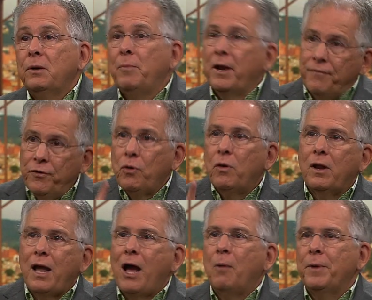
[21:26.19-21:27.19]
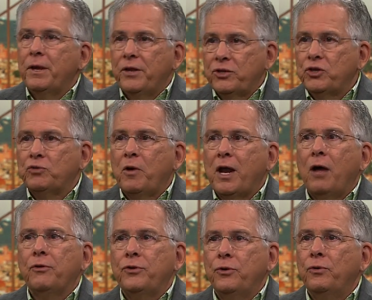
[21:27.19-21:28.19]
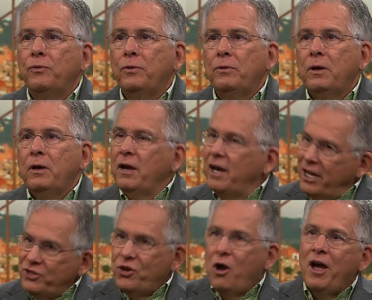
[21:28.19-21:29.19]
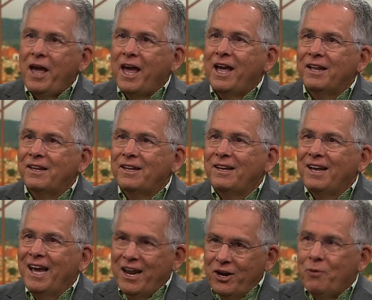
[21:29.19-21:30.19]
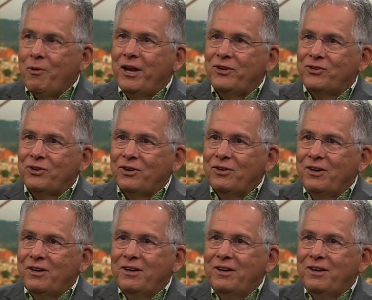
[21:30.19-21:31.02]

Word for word: But if you'll allow me, this is what I'll do. And I saw a hand and an eraser